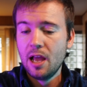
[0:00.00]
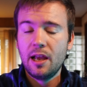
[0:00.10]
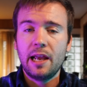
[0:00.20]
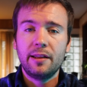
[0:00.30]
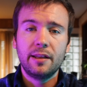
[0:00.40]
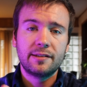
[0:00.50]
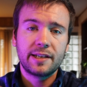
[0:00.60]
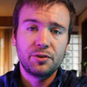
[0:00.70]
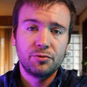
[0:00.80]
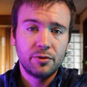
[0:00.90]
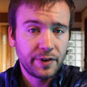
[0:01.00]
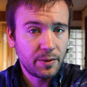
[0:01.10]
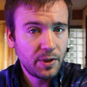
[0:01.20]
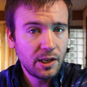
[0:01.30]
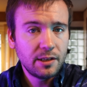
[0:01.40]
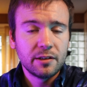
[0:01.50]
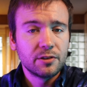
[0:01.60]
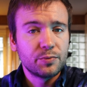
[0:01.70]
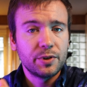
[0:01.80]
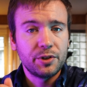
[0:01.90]
And then the schedule of AP
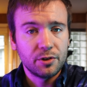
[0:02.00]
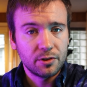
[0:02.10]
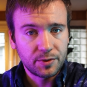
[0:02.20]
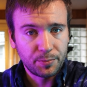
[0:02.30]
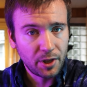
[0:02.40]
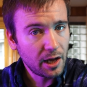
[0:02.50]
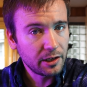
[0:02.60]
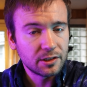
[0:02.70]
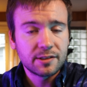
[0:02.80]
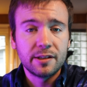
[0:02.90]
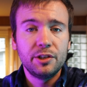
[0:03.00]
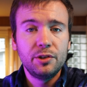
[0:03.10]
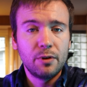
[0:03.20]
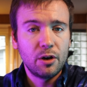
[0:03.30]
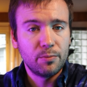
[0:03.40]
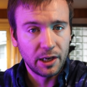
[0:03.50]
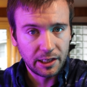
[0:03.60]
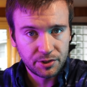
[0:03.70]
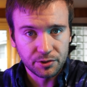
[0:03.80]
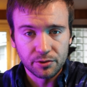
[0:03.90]
deals with your suppliers that you owe money
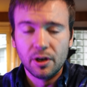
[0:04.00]
to.